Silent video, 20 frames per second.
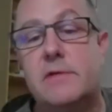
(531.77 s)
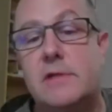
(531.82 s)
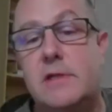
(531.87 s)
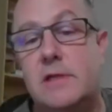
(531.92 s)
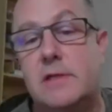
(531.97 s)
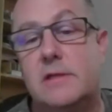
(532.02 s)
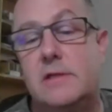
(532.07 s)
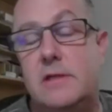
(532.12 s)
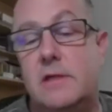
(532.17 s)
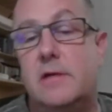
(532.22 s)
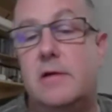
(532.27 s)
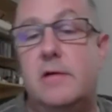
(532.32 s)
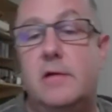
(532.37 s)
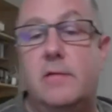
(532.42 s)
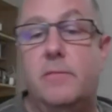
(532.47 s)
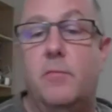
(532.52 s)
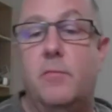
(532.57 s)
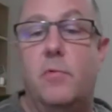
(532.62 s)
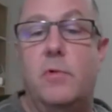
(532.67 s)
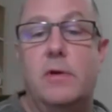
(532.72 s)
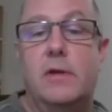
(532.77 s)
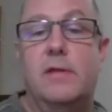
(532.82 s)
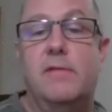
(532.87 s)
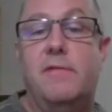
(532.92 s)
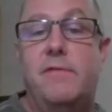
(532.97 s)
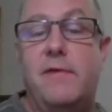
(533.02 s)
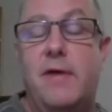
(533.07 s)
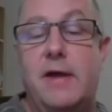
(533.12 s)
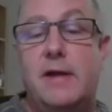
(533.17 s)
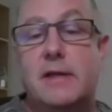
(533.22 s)
considered him one of the
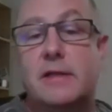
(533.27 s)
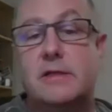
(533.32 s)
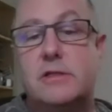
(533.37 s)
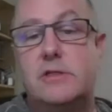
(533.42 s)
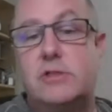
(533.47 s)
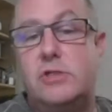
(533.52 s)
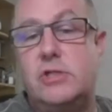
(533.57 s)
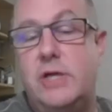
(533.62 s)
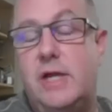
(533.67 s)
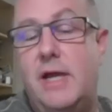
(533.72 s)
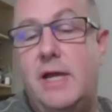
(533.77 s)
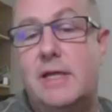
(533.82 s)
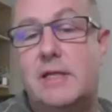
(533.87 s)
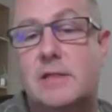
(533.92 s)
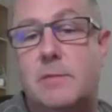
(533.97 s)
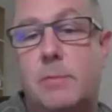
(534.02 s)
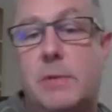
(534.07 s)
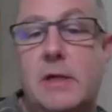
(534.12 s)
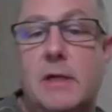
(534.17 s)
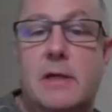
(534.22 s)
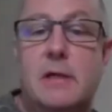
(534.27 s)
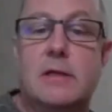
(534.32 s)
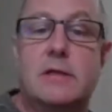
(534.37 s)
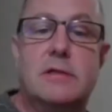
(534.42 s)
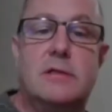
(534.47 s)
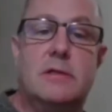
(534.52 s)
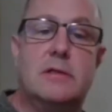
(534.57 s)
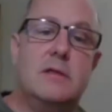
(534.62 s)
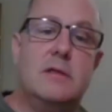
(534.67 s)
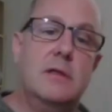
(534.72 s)
finest jazz
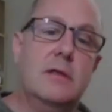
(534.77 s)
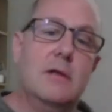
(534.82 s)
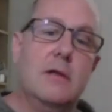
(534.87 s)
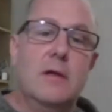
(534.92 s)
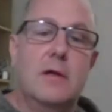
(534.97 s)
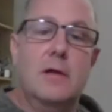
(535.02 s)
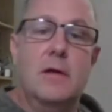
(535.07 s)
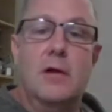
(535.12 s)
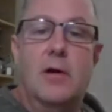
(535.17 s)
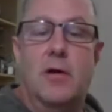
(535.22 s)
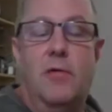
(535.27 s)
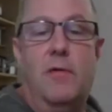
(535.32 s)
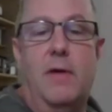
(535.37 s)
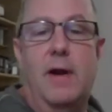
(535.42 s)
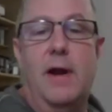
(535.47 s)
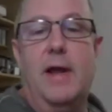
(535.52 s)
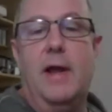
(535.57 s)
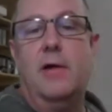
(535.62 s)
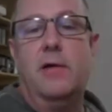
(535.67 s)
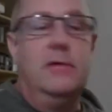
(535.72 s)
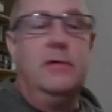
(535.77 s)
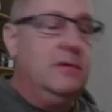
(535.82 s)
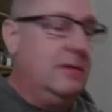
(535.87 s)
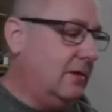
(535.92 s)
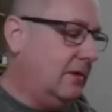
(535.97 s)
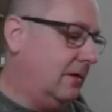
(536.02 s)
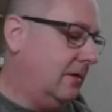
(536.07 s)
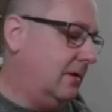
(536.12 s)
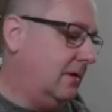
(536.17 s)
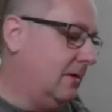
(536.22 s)
pianists around.
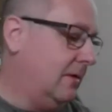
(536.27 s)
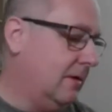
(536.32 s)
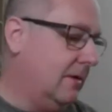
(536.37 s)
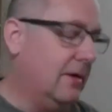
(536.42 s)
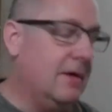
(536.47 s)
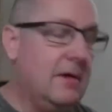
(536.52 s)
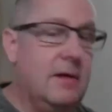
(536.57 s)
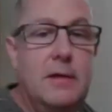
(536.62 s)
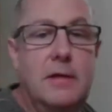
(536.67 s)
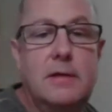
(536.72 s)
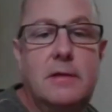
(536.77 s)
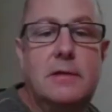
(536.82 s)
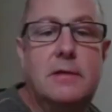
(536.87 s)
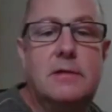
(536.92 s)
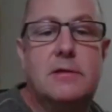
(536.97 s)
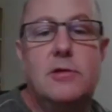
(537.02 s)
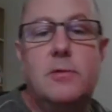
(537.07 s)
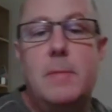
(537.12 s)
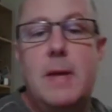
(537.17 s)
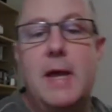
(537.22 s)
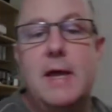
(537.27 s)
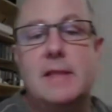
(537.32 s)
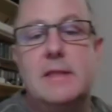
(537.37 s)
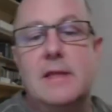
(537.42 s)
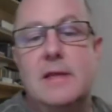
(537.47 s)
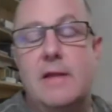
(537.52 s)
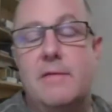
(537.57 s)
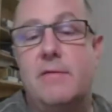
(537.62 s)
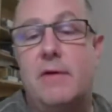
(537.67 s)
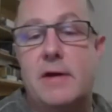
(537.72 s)
Too bad they
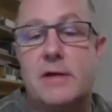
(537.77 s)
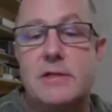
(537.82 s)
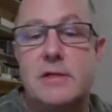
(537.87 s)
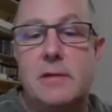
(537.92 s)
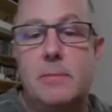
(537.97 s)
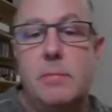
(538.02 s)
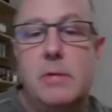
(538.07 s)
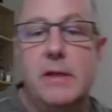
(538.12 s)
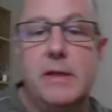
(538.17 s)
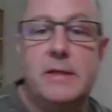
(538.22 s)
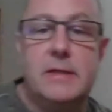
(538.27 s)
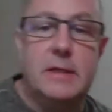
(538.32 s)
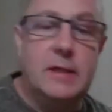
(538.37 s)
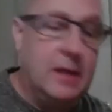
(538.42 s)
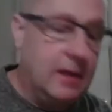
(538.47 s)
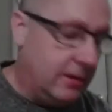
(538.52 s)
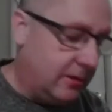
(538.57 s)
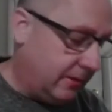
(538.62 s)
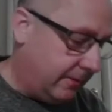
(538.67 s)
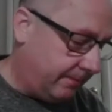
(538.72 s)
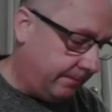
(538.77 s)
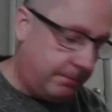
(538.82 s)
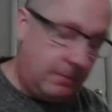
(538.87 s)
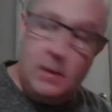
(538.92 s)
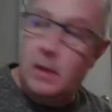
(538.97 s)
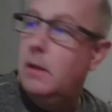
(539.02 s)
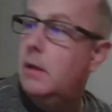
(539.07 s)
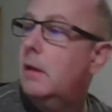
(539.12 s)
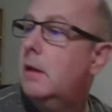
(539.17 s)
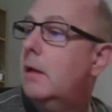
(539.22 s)
never actually played together.
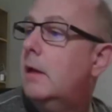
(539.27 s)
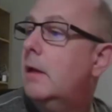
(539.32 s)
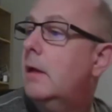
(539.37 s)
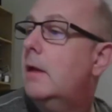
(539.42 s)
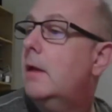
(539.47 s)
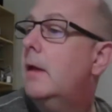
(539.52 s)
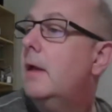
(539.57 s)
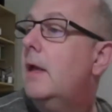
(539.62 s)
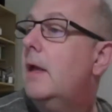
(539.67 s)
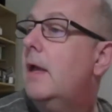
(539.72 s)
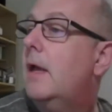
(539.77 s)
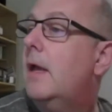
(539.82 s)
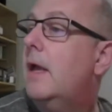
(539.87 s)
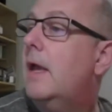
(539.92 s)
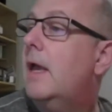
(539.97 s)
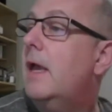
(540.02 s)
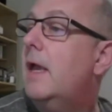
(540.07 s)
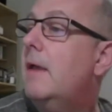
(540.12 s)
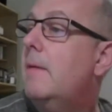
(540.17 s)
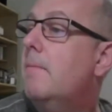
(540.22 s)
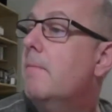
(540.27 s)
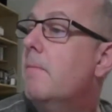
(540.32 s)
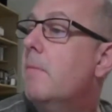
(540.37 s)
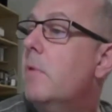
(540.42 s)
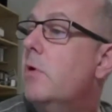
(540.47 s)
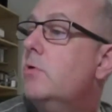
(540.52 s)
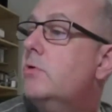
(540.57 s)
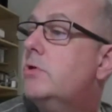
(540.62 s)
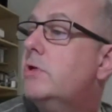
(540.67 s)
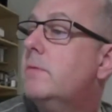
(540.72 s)
A
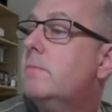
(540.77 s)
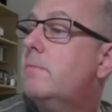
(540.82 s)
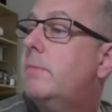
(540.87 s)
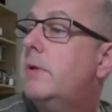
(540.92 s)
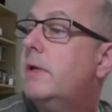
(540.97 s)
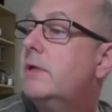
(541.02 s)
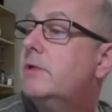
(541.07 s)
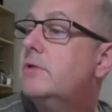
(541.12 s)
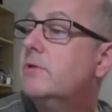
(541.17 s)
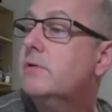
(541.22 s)
motion picture